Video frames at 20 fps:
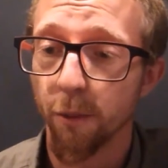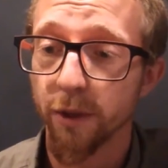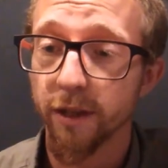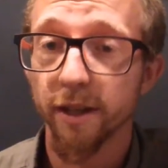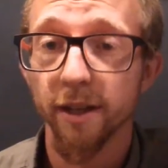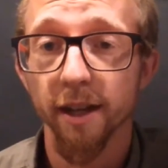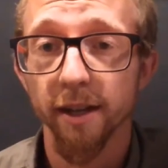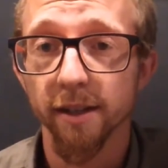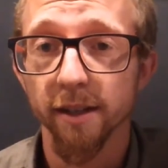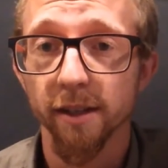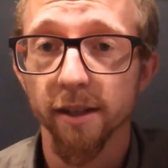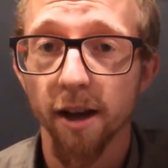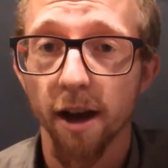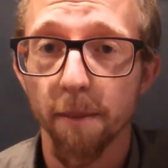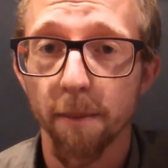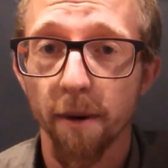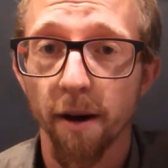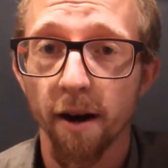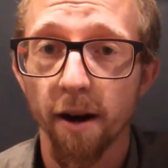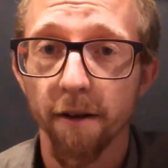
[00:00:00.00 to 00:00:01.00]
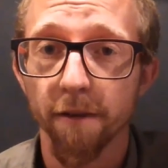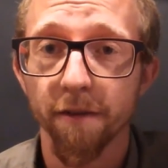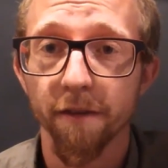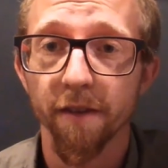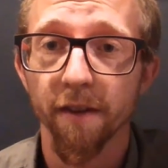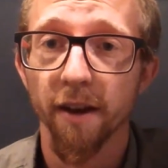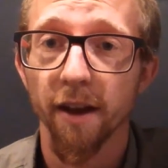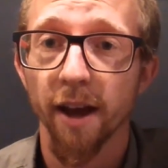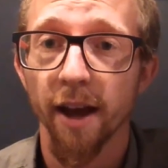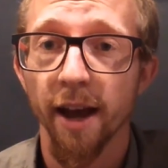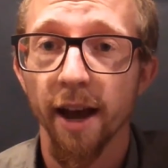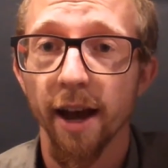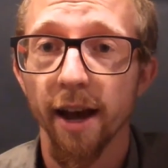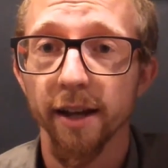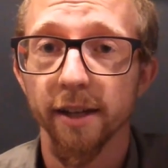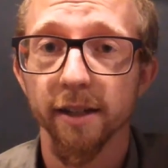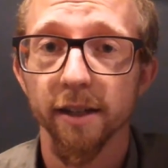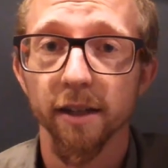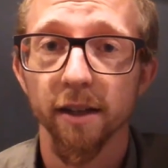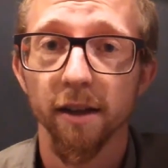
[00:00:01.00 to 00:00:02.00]
We did get to stop off
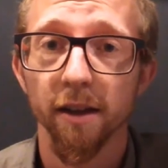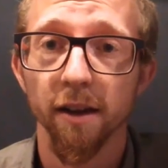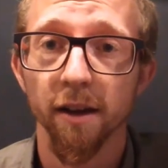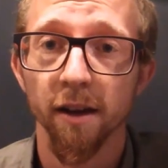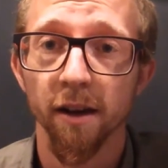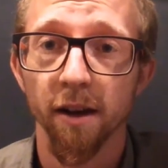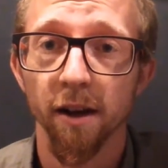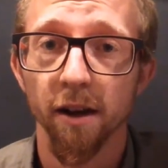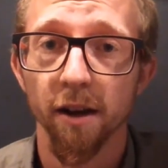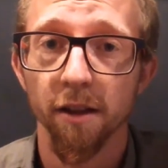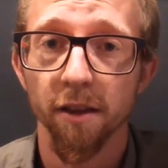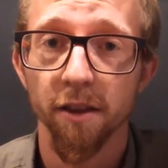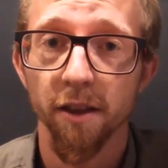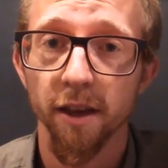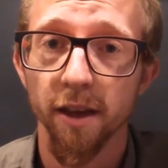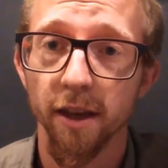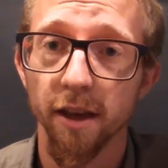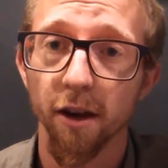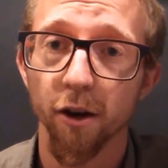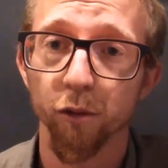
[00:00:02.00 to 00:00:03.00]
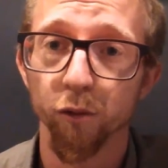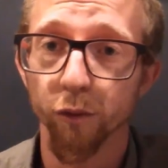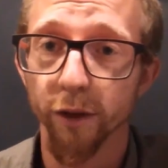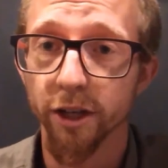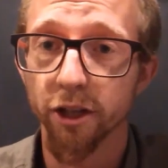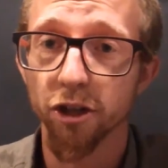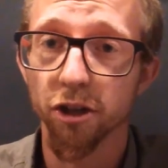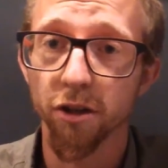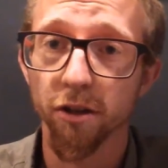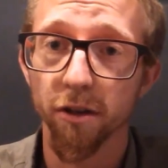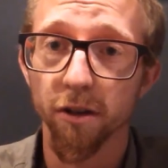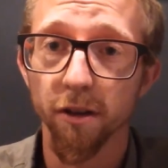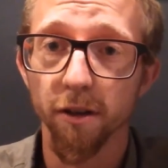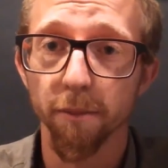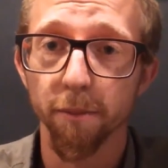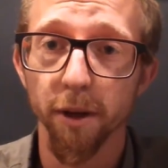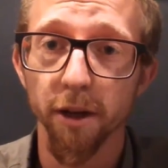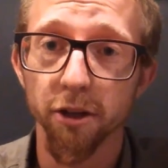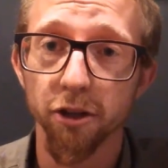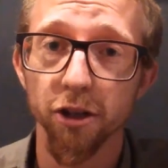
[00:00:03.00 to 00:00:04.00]
at the
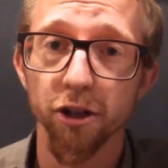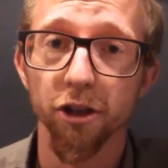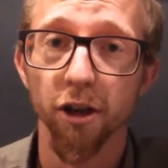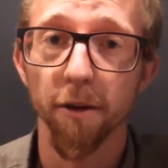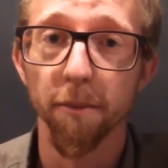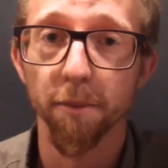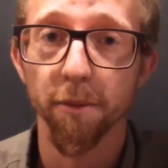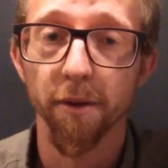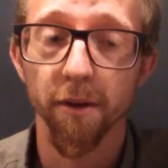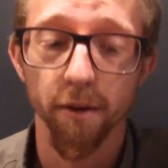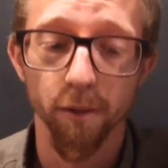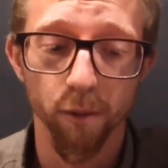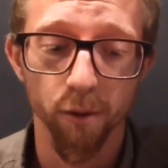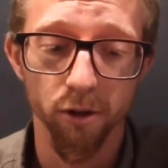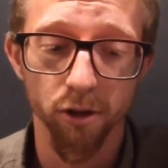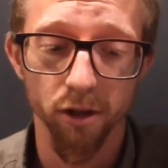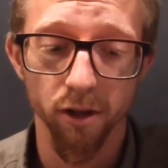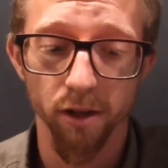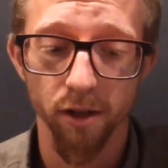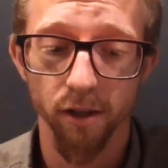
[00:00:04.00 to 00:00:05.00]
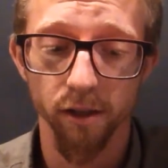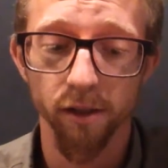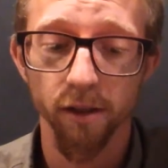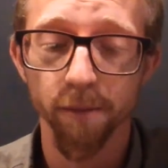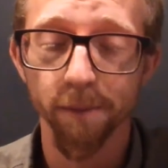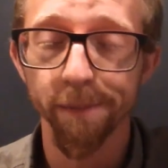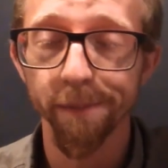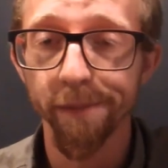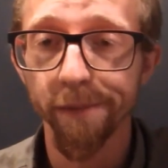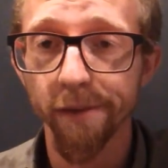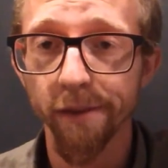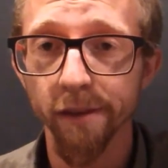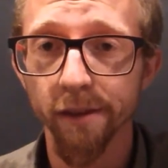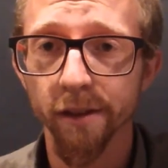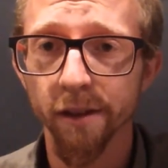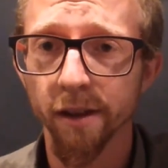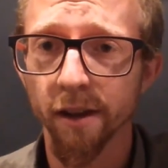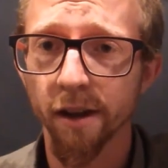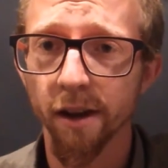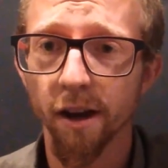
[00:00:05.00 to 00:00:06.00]
original bungee jump, which is
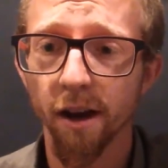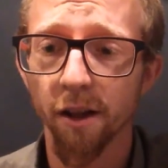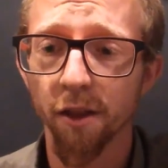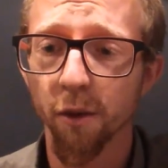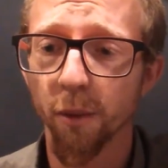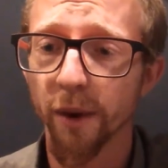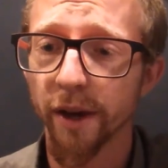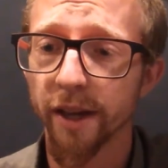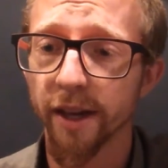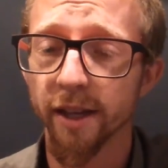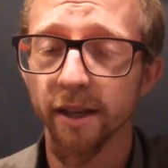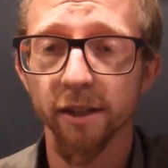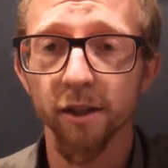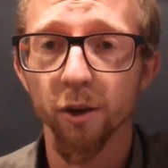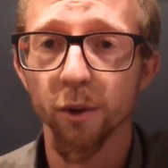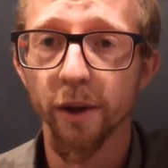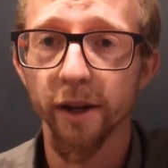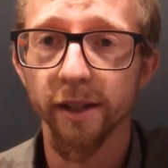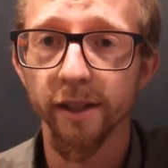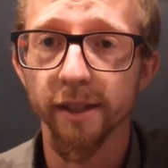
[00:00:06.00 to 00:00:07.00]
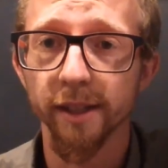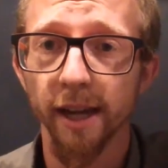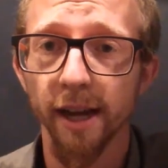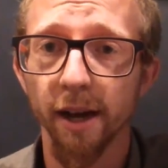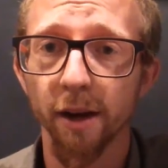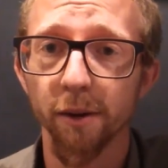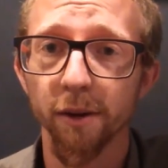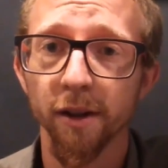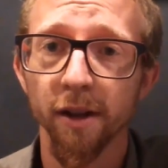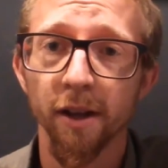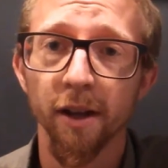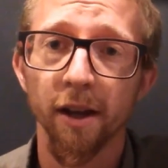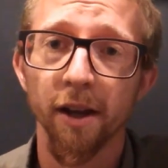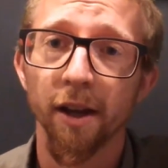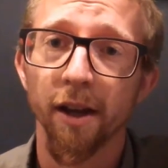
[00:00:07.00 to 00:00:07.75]
on the way into Queenstown.